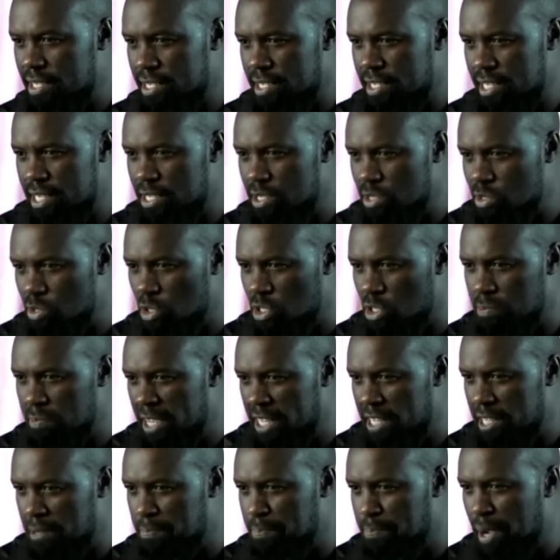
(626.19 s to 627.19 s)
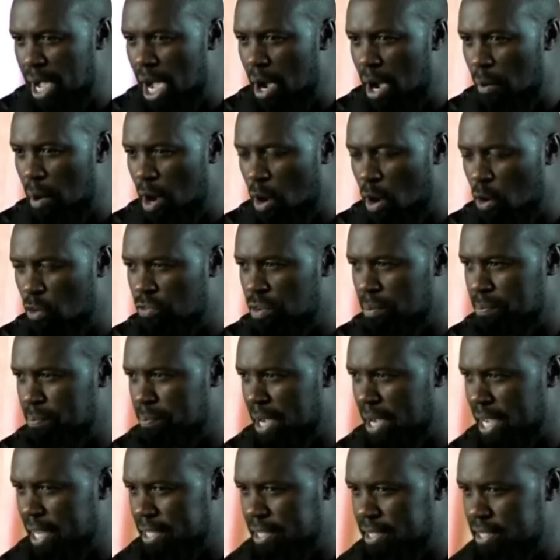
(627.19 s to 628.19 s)
is not by the power of a
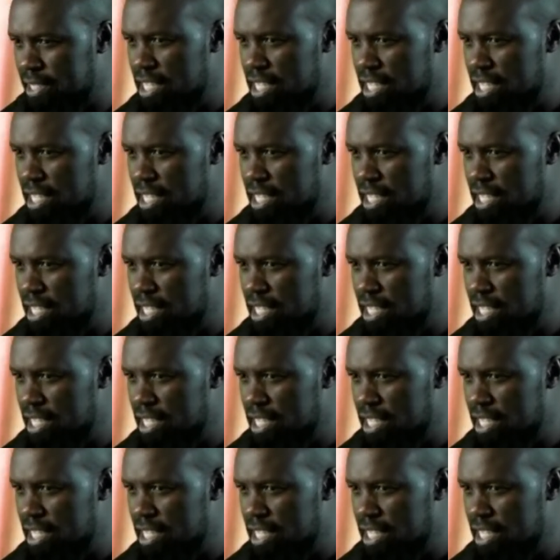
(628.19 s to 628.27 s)
man,